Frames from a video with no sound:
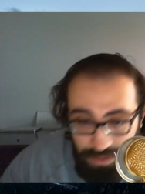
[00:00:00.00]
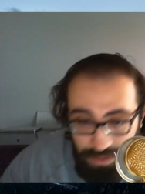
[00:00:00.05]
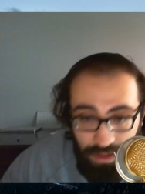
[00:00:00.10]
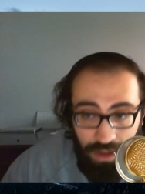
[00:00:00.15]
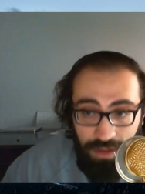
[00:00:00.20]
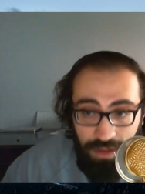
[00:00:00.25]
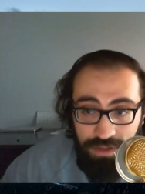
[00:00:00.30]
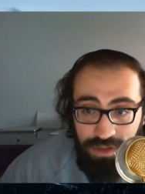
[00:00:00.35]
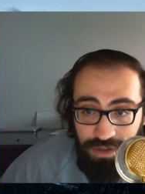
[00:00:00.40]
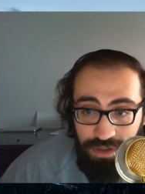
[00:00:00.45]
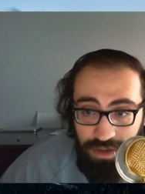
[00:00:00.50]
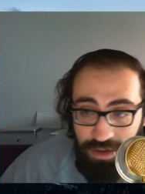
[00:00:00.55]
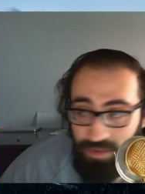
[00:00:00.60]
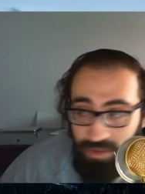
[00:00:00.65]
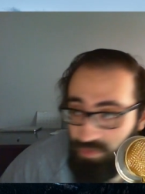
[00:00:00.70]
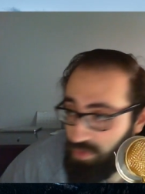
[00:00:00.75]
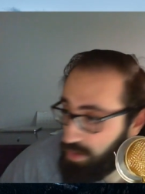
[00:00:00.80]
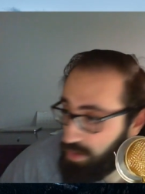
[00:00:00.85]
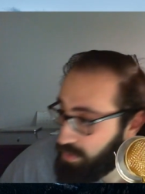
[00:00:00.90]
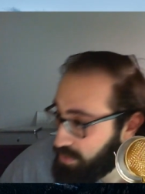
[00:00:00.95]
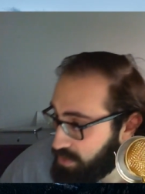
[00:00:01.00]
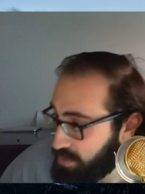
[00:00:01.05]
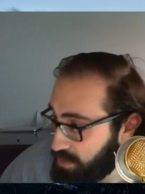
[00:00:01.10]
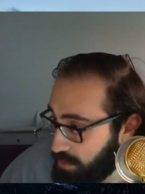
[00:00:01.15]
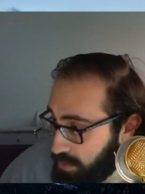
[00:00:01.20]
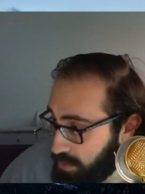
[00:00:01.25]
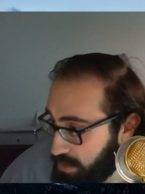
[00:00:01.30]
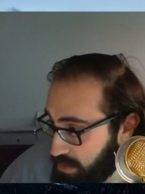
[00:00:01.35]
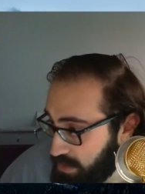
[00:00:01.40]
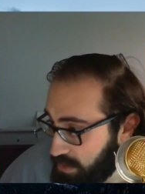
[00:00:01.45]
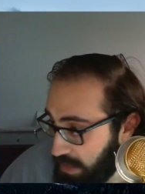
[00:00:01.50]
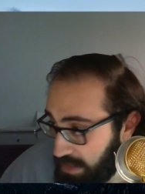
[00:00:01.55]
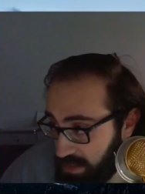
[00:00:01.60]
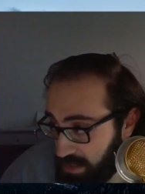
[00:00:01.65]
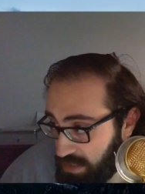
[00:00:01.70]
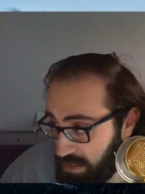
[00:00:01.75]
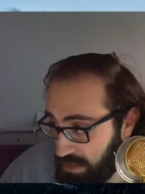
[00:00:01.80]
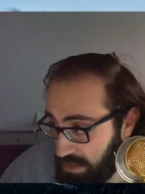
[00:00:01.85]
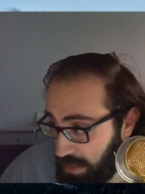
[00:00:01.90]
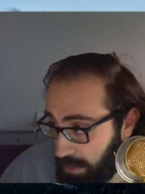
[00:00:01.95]
alternative fuel source. That's
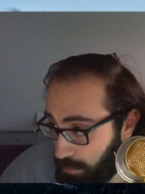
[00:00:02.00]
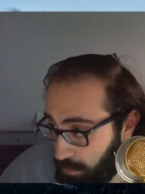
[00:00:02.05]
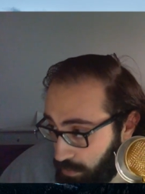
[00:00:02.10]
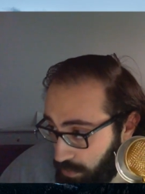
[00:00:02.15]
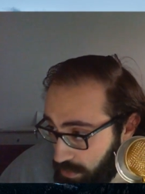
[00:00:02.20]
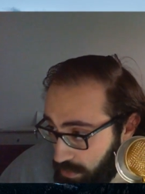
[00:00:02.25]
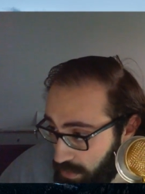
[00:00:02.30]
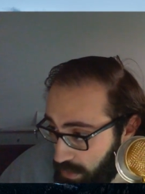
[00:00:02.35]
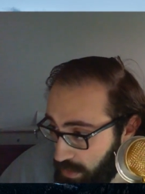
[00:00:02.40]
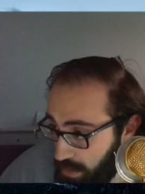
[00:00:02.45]
an example.